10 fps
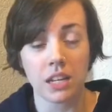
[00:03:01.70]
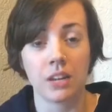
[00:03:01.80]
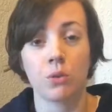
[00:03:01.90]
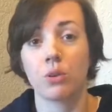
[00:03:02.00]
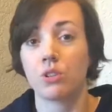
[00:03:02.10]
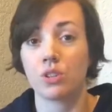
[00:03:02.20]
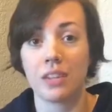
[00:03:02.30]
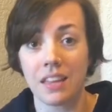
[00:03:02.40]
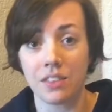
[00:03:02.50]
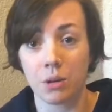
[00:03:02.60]
in order to
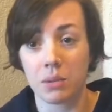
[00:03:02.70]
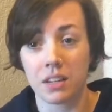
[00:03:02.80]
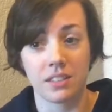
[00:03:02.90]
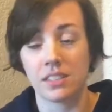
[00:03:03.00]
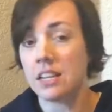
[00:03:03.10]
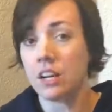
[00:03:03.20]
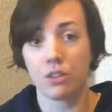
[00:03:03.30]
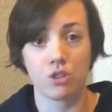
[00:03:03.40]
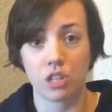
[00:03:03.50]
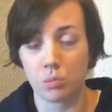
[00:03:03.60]
get there because the
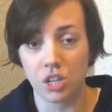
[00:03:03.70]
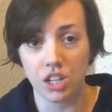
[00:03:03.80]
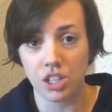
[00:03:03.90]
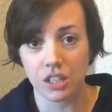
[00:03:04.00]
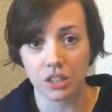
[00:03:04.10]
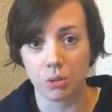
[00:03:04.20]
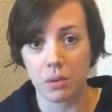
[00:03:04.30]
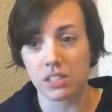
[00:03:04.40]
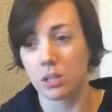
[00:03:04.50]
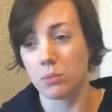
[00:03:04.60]
transportation's a little
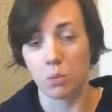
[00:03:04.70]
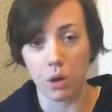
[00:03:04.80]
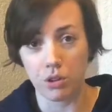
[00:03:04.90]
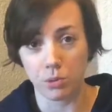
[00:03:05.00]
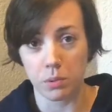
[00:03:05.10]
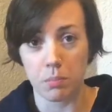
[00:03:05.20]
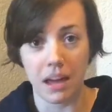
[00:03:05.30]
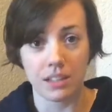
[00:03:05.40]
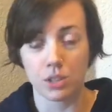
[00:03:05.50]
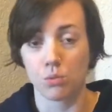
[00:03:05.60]
messed up, the weather's been
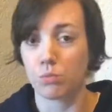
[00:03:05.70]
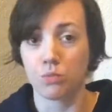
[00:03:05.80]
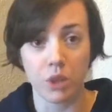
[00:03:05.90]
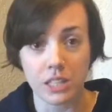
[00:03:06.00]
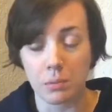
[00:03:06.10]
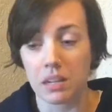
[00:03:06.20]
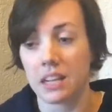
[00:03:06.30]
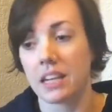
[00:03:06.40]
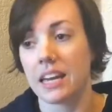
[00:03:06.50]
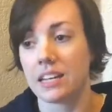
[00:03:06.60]
bad, so flights have been
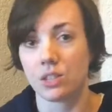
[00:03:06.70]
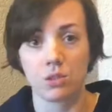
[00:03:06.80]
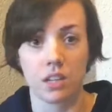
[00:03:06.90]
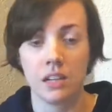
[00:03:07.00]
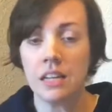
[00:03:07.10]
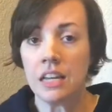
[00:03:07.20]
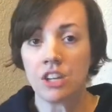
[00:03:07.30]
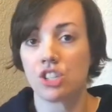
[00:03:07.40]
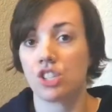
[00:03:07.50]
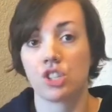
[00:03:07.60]
getting canceled, and
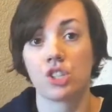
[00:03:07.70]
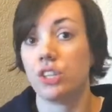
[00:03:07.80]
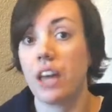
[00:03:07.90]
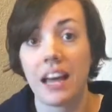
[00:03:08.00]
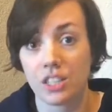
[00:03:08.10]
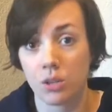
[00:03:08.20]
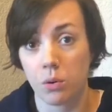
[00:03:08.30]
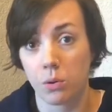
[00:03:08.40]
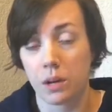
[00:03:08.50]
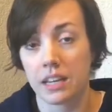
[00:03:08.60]
she just has no
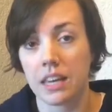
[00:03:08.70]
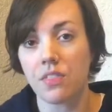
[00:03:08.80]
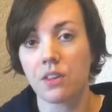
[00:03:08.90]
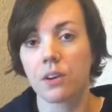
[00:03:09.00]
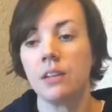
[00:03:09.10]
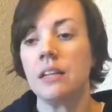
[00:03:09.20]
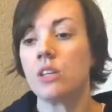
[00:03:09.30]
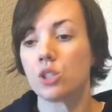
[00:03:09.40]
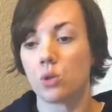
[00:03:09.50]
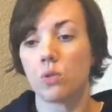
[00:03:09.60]
other way to get there.
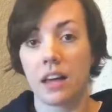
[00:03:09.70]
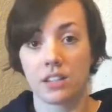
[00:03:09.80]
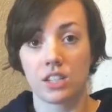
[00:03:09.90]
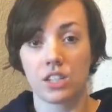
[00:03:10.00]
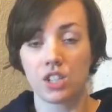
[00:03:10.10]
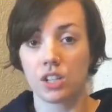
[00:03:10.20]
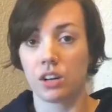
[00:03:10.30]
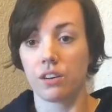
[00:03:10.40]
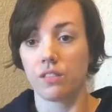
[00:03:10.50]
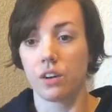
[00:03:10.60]
So that decision
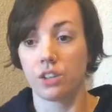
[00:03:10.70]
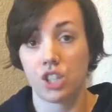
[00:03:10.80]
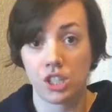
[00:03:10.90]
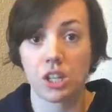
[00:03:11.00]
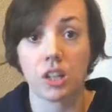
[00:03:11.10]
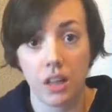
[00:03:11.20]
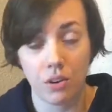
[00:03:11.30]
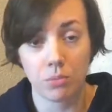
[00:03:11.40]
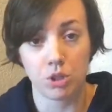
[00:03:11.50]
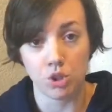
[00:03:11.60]
of she's going to allow
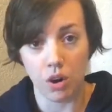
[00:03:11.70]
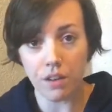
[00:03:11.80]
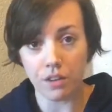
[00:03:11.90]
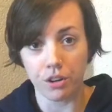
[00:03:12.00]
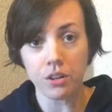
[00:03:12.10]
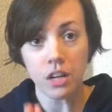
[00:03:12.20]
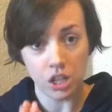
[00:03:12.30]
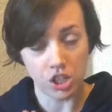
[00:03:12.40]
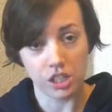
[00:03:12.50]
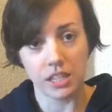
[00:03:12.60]
him to drive her
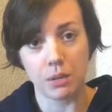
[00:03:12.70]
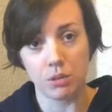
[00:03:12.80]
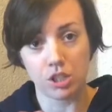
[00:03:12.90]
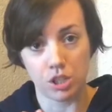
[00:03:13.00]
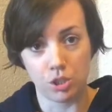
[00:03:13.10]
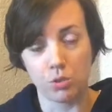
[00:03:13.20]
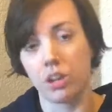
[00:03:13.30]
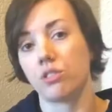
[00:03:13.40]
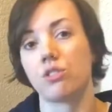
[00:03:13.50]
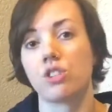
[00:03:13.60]
just sandwiched the two
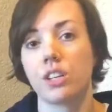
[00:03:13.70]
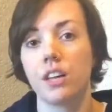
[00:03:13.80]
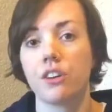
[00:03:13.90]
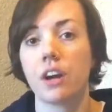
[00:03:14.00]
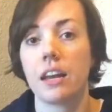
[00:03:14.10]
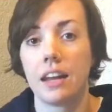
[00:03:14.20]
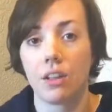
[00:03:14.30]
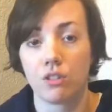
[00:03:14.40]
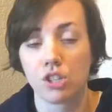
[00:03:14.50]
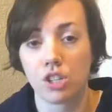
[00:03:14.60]
characters together, and now
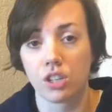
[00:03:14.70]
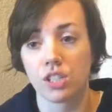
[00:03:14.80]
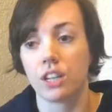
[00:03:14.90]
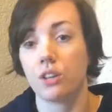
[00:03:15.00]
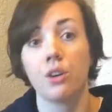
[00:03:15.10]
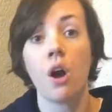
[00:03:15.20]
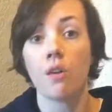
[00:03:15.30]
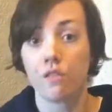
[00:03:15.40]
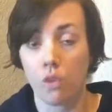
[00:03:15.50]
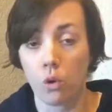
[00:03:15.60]
they're stuck together
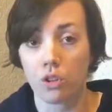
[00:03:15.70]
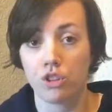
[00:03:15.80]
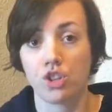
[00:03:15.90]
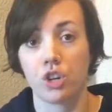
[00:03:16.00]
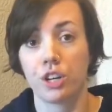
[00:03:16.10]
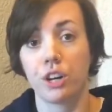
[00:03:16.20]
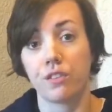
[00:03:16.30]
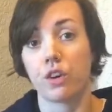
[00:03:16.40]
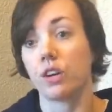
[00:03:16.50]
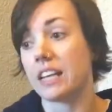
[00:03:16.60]
for the journey of
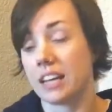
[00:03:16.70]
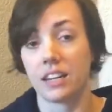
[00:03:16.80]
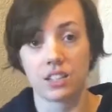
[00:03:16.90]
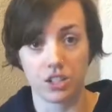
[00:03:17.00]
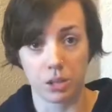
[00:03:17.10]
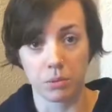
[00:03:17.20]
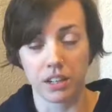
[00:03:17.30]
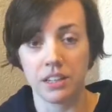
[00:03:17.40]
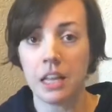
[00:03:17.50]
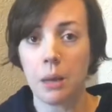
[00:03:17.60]
her getting to Dublin
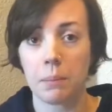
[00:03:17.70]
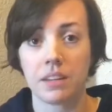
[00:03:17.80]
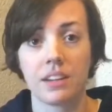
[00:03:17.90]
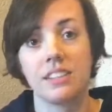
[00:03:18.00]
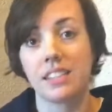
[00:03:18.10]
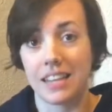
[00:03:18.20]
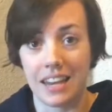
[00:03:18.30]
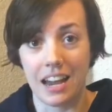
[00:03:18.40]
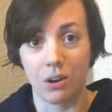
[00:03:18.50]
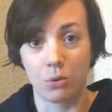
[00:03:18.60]
because
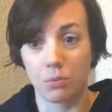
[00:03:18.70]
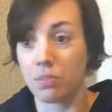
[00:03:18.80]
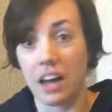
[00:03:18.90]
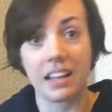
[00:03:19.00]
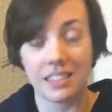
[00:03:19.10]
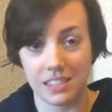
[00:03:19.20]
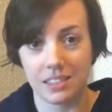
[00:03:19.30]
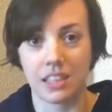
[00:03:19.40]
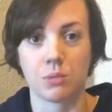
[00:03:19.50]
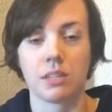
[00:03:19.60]
now that's
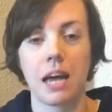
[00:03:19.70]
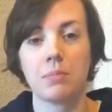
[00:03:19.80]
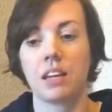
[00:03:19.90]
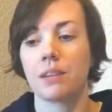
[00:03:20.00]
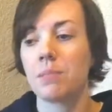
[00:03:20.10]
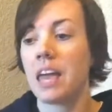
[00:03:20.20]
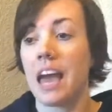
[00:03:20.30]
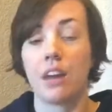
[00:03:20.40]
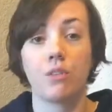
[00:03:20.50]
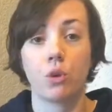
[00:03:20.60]
what's happening.
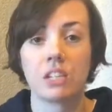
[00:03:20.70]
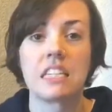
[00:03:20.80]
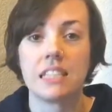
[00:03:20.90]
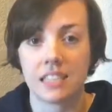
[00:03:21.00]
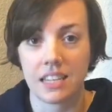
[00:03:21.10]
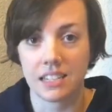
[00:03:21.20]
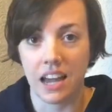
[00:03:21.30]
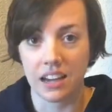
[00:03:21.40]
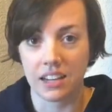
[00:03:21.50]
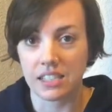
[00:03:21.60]
And of course, he is the
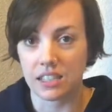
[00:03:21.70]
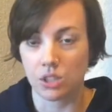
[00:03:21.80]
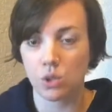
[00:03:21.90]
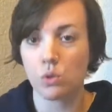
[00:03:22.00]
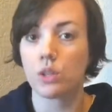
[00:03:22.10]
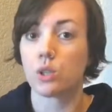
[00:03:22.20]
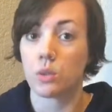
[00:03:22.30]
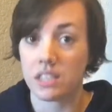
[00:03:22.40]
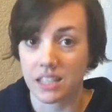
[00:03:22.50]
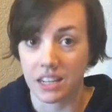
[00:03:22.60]
antagonist in the story, so
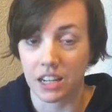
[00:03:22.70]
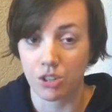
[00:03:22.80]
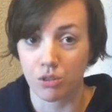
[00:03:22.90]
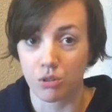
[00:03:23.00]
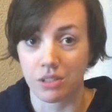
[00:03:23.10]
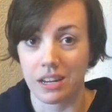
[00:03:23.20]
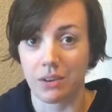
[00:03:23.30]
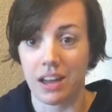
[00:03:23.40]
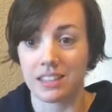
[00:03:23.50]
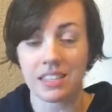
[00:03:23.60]
he's getting introduced now
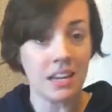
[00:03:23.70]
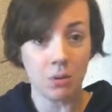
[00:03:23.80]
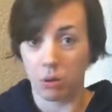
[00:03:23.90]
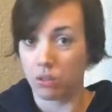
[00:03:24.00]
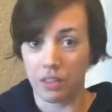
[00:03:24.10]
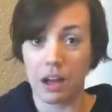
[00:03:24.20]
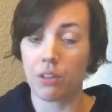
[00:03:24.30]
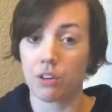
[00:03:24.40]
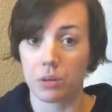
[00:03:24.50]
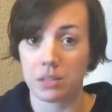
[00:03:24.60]
as, well, now
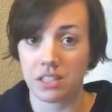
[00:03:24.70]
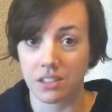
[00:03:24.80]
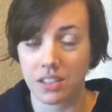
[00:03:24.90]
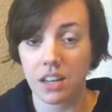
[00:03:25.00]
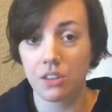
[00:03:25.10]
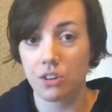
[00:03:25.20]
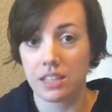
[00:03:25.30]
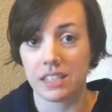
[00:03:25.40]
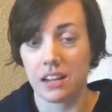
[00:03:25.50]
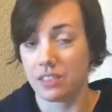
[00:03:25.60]
they're going to be stuck together. He's